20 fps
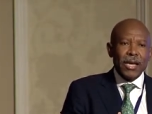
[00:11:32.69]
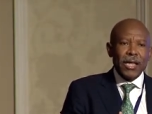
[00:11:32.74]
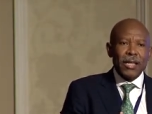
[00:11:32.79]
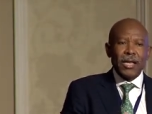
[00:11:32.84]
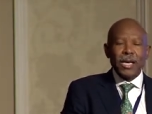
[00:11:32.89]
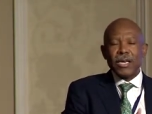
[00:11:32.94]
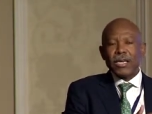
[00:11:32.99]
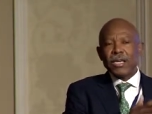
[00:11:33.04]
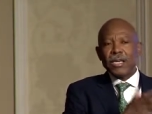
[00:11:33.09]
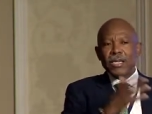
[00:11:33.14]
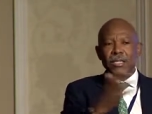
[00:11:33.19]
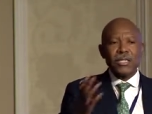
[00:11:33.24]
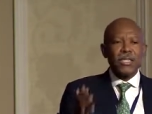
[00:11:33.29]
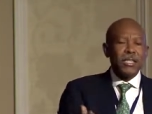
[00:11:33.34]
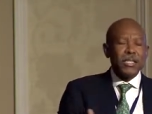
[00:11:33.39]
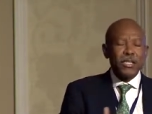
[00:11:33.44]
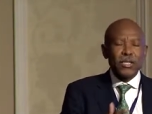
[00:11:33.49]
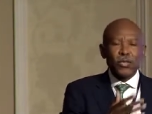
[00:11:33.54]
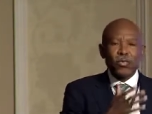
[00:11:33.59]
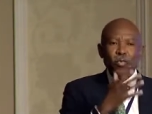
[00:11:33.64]
There
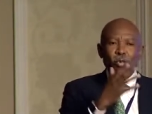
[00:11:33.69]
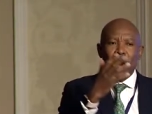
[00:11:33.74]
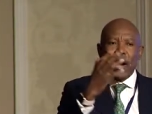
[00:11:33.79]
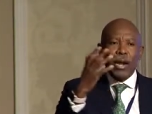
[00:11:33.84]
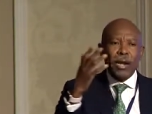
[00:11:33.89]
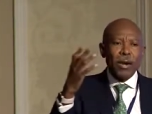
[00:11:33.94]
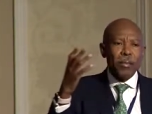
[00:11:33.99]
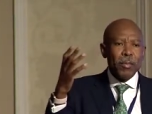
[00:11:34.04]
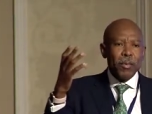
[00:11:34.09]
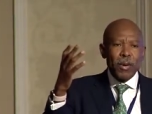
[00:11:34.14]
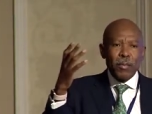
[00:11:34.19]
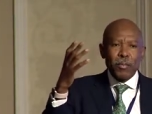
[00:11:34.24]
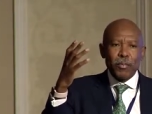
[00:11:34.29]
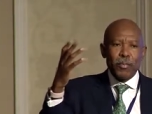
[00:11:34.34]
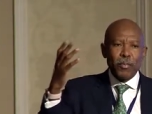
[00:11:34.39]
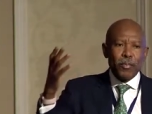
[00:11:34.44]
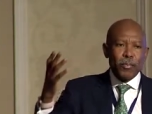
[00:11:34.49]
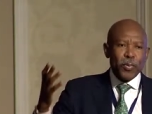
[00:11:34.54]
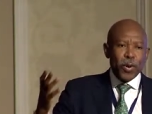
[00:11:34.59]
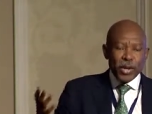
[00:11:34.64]
isn't one
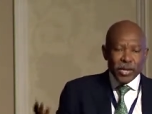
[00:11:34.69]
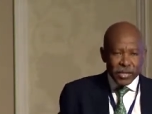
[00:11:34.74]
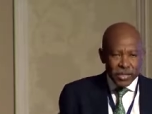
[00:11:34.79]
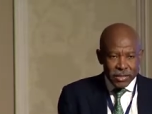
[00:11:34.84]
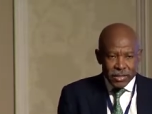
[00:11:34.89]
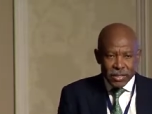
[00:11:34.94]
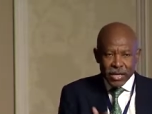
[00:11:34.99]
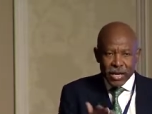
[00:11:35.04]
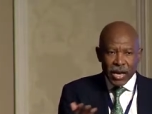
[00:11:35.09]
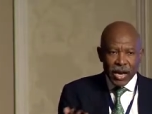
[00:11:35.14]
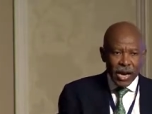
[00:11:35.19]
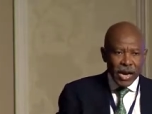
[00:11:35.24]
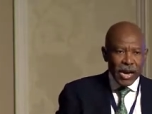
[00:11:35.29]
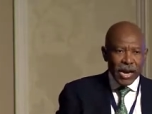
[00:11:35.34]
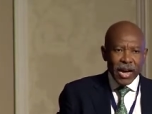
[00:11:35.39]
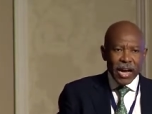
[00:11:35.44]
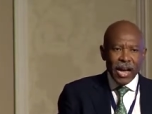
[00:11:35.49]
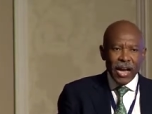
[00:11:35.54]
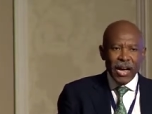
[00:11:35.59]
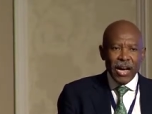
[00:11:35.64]
policy
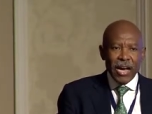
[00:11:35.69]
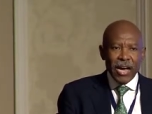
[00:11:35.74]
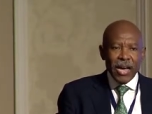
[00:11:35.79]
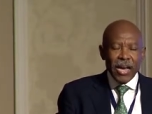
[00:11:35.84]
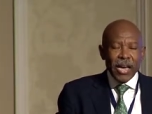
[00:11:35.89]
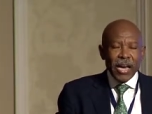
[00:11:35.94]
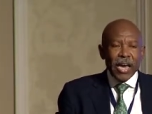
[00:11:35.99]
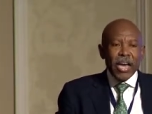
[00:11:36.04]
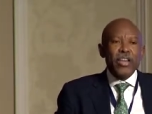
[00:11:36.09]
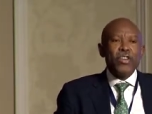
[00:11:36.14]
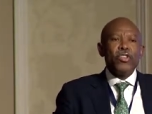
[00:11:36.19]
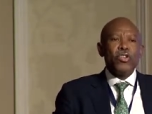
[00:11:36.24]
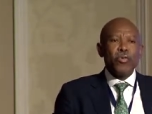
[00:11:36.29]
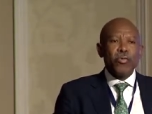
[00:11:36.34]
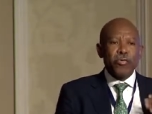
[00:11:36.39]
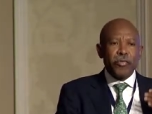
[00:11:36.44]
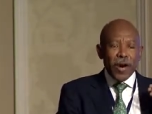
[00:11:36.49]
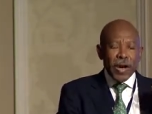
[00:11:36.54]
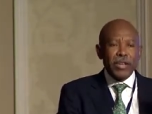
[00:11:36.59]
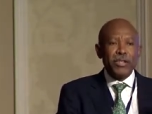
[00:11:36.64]
anchor, and you
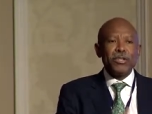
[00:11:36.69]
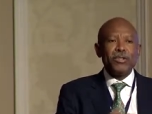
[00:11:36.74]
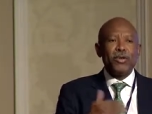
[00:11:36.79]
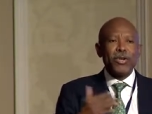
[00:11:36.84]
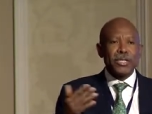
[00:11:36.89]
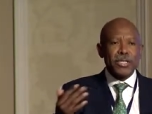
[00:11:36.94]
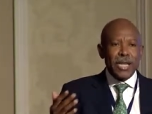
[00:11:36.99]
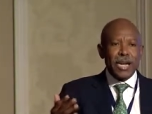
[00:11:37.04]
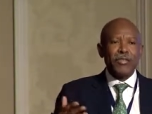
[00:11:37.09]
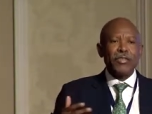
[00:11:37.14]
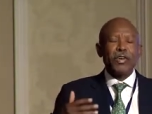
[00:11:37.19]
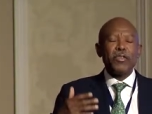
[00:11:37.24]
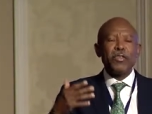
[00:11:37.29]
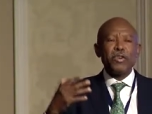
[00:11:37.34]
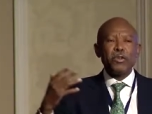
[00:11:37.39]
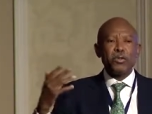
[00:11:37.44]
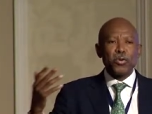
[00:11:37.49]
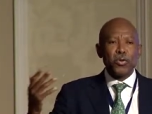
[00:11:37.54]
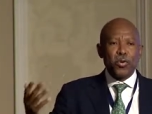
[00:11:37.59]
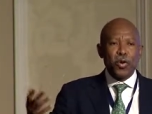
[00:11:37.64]
find yourself
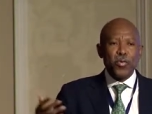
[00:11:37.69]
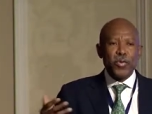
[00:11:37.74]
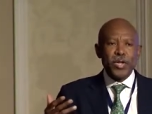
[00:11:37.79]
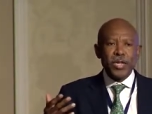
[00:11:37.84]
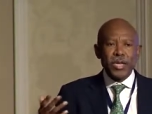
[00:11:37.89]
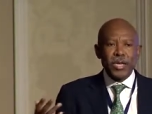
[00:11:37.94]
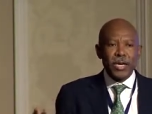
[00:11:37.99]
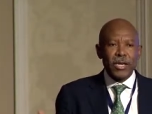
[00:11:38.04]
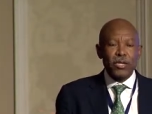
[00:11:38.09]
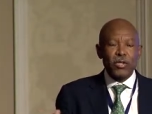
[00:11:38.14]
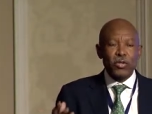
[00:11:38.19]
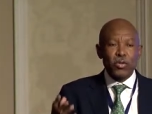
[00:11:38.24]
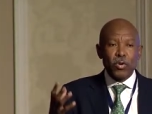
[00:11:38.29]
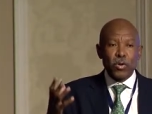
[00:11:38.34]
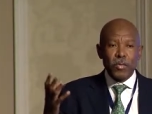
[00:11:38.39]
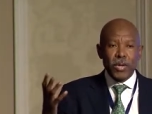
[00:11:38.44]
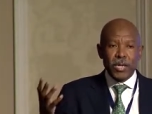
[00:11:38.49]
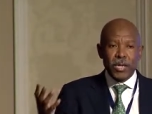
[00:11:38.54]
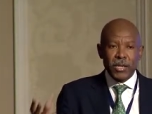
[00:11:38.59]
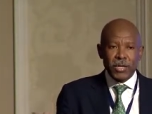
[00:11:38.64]
having to communicate so
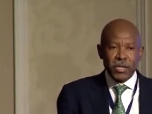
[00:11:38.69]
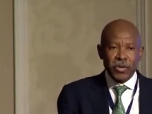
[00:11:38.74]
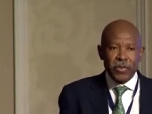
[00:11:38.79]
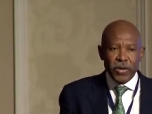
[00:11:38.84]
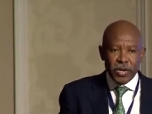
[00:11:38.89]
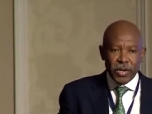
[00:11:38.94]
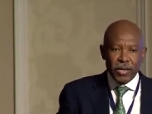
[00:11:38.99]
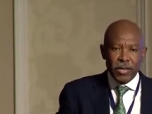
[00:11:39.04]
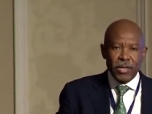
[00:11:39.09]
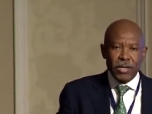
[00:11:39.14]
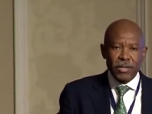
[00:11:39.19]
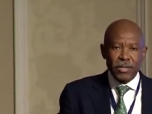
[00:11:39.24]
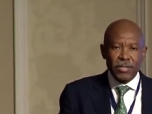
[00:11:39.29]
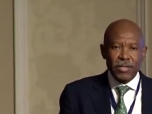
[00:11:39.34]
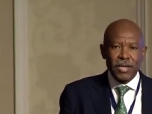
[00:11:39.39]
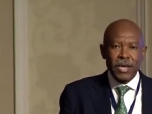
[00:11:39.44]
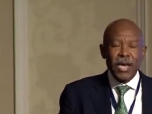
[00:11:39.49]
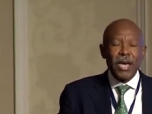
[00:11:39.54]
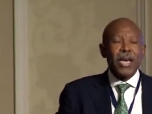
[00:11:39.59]
many different things.